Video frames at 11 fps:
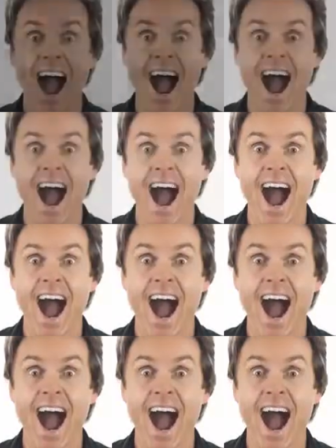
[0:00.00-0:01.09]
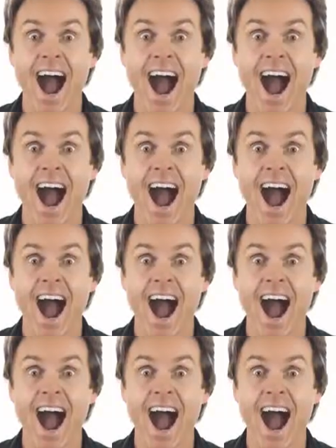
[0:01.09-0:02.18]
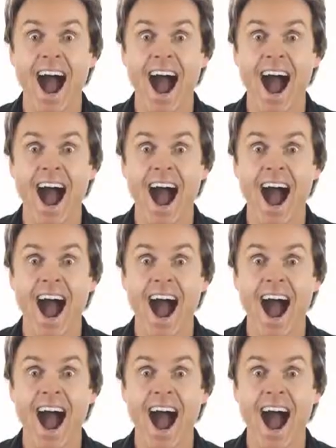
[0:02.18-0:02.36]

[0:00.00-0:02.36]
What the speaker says: (silence)